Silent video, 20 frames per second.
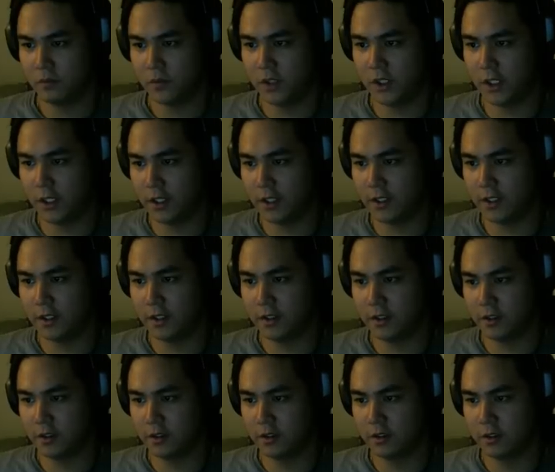
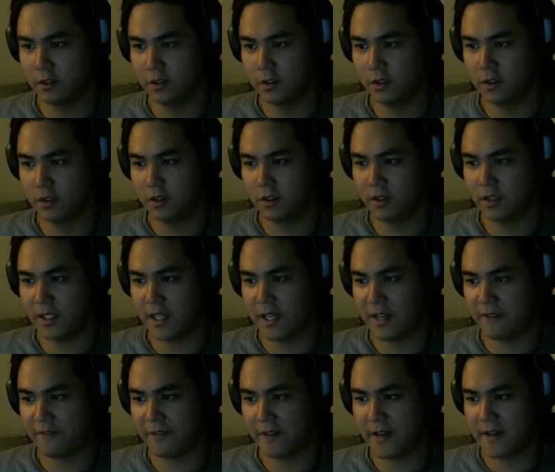Ta-da!
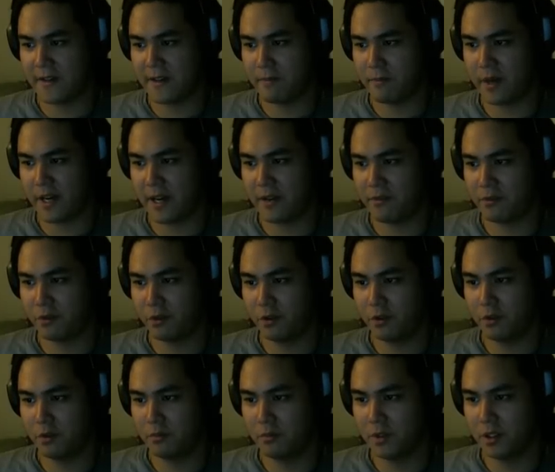Gotta find the
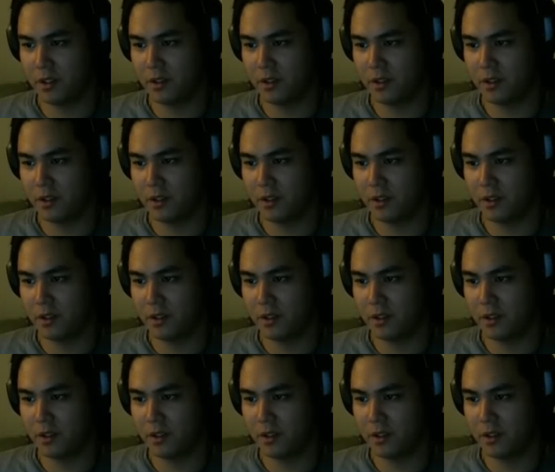bathroom.